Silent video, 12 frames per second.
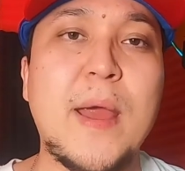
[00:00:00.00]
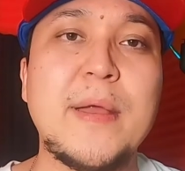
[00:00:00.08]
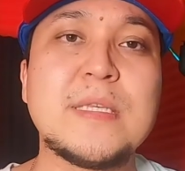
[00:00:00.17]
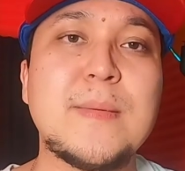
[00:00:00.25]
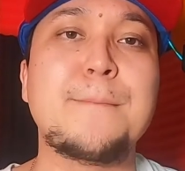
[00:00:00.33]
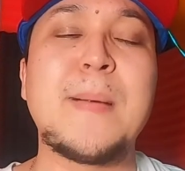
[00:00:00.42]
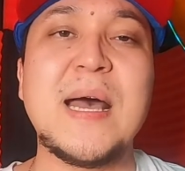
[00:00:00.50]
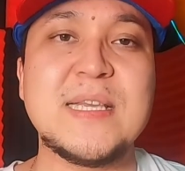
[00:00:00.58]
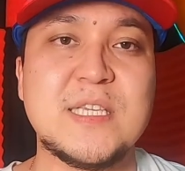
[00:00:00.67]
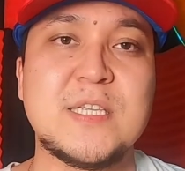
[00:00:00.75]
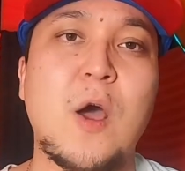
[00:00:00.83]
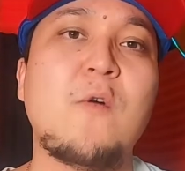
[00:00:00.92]
wearing the
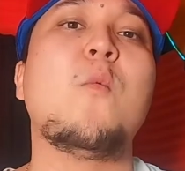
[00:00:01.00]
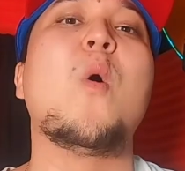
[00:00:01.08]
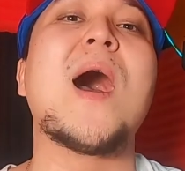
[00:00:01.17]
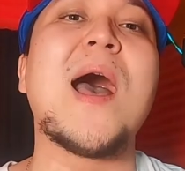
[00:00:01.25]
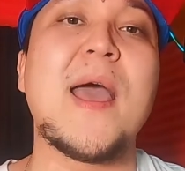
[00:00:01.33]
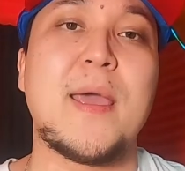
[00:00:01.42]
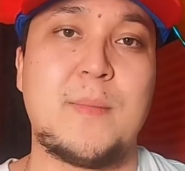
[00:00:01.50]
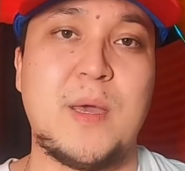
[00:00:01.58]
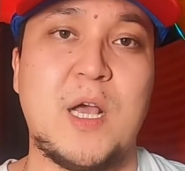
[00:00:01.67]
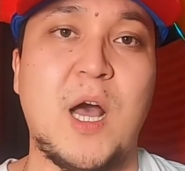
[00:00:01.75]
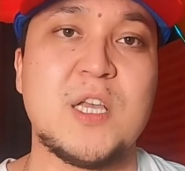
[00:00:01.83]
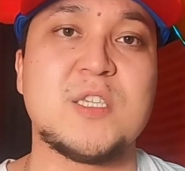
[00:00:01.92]
mask now. Why?
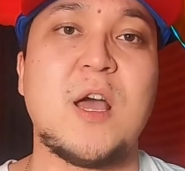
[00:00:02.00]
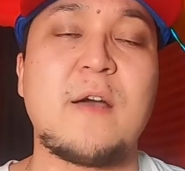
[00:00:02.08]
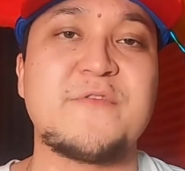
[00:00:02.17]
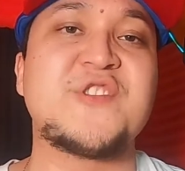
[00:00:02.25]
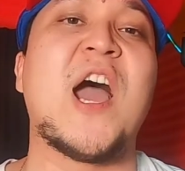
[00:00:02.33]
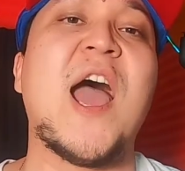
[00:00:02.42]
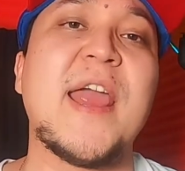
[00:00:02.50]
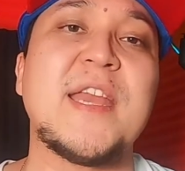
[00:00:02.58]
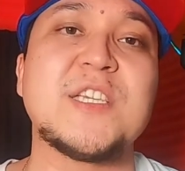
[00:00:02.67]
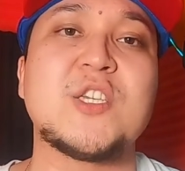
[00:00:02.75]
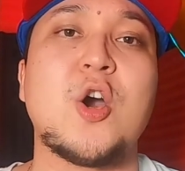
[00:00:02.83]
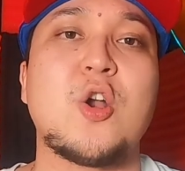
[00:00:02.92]
Because of
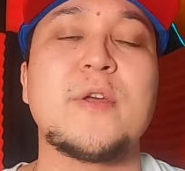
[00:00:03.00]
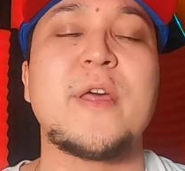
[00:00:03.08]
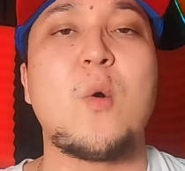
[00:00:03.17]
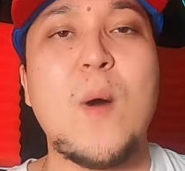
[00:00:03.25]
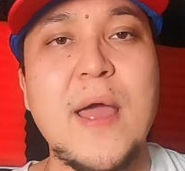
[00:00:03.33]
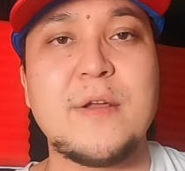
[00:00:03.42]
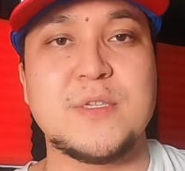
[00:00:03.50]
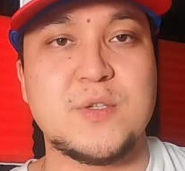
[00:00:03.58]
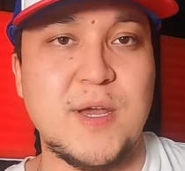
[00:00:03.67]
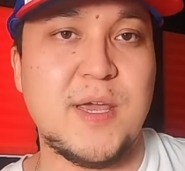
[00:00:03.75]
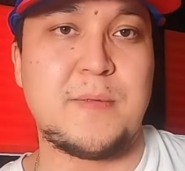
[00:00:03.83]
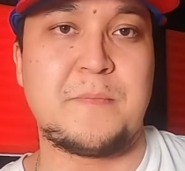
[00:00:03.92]
Chinese coronavirus,
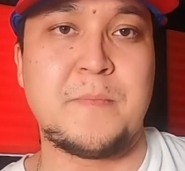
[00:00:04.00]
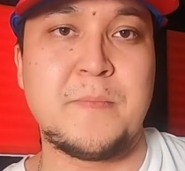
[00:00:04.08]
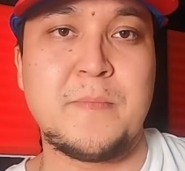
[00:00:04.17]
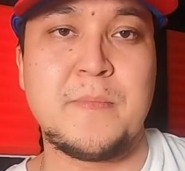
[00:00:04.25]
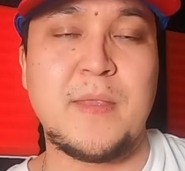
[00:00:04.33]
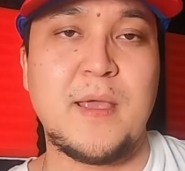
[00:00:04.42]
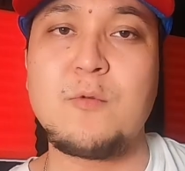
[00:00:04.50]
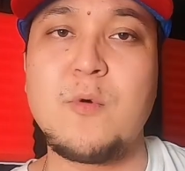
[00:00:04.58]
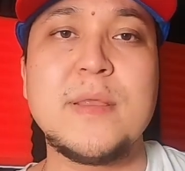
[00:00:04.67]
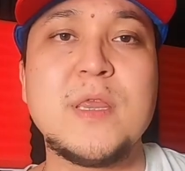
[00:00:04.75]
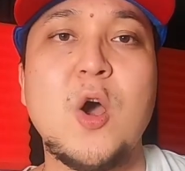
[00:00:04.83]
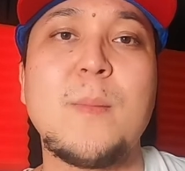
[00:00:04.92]
right?
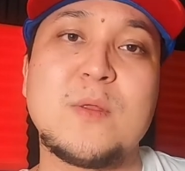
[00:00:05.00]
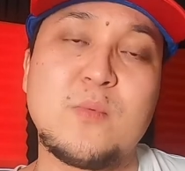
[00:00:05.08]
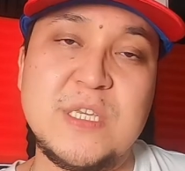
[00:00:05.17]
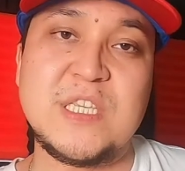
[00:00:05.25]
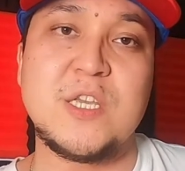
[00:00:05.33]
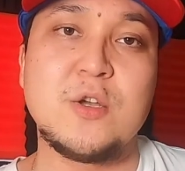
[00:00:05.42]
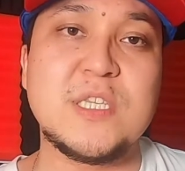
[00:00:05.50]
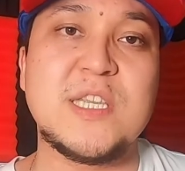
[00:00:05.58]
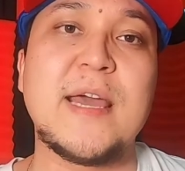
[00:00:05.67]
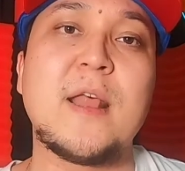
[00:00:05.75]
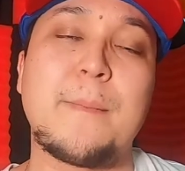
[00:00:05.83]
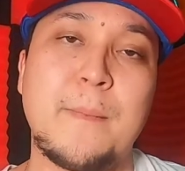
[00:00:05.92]
Everyone knows, but we still
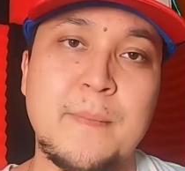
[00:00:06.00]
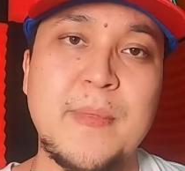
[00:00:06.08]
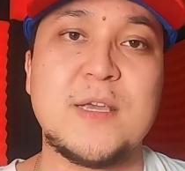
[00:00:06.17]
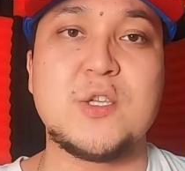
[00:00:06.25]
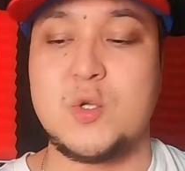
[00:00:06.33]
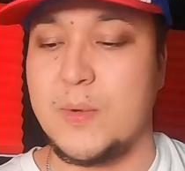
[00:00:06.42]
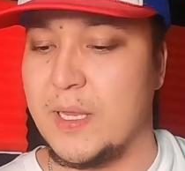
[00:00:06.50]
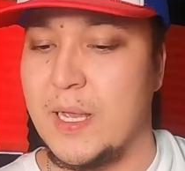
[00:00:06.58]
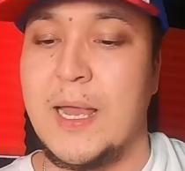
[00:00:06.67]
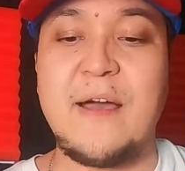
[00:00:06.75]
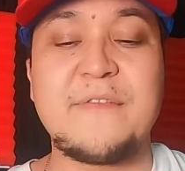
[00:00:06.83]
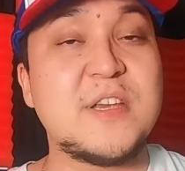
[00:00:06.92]
stand up next to it.
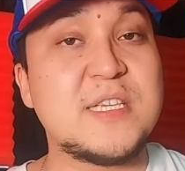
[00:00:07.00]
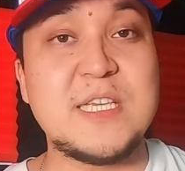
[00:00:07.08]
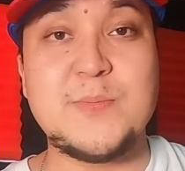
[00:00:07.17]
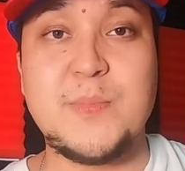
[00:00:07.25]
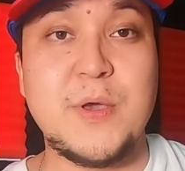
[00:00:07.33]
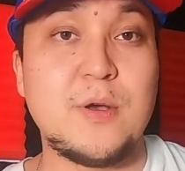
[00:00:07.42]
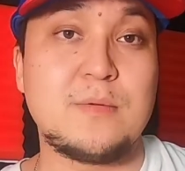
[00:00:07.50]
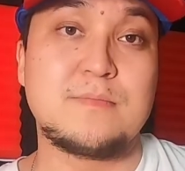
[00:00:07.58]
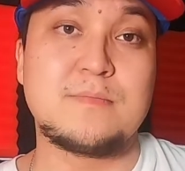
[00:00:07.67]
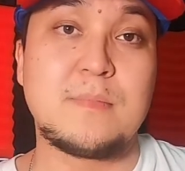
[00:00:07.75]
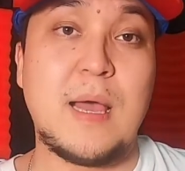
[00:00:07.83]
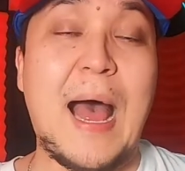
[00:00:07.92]
After this
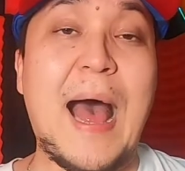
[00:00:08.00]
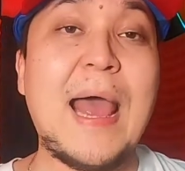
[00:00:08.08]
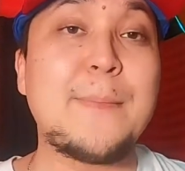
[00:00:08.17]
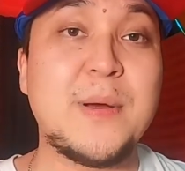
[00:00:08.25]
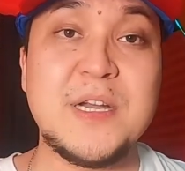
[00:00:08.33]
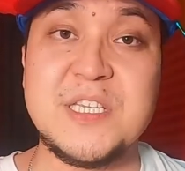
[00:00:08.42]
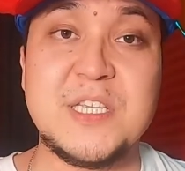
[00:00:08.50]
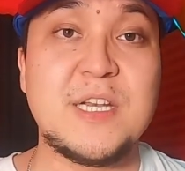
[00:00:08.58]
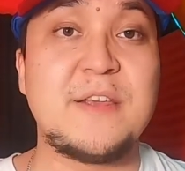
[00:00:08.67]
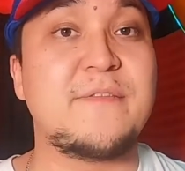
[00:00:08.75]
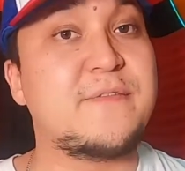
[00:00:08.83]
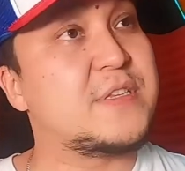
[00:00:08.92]
bill, I
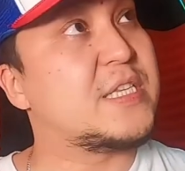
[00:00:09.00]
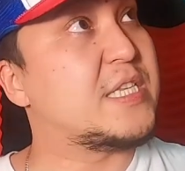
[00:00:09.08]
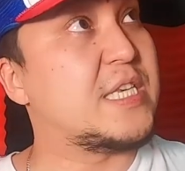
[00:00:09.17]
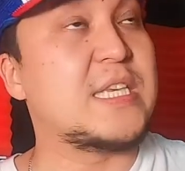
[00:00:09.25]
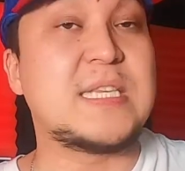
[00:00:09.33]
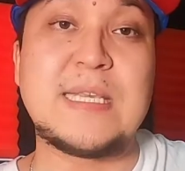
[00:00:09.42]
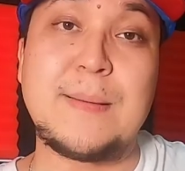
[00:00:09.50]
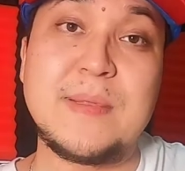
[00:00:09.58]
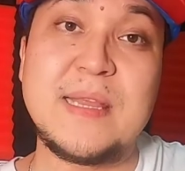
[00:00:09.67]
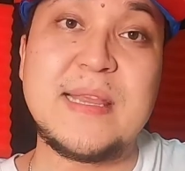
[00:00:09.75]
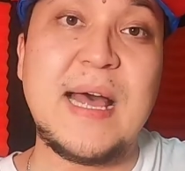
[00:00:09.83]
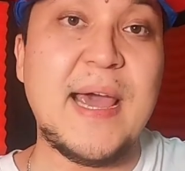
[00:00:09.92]
personally see
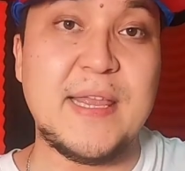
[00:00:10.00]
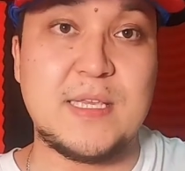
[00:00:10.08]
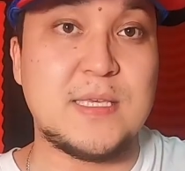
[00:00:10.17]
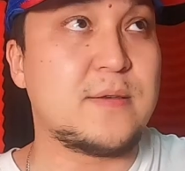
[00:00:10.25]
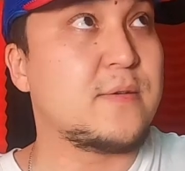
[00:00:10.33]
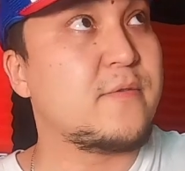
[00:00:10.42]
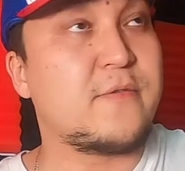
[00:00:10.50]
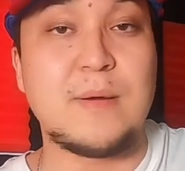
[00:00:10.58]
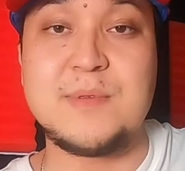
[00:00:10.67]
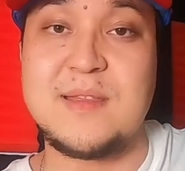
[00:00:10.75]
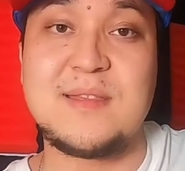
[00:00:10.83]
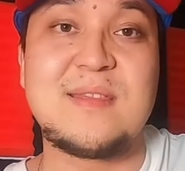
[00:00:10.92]
some light
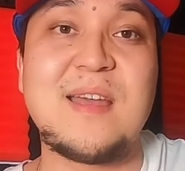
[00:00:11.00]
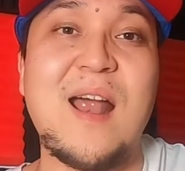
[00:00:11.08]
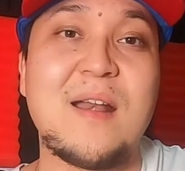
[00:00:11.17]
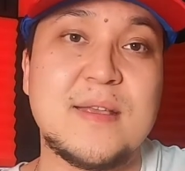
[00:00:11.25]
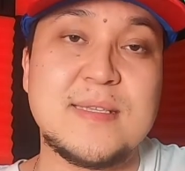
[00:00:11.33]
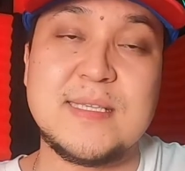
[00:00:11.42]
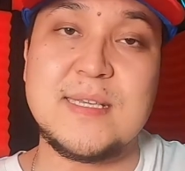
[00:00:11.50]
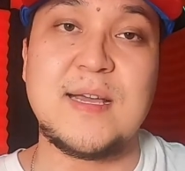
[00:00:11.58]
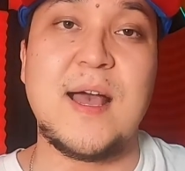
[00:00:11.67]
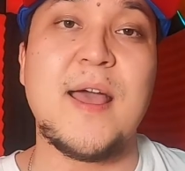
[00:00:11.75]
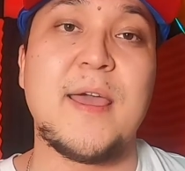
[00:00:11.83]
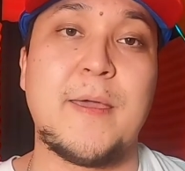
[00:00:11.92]
from the dark
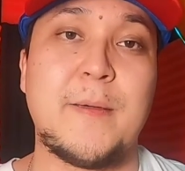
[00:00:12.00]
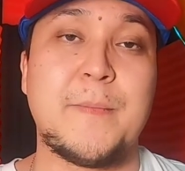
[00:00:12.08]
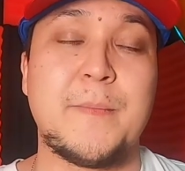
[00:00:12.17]
sky.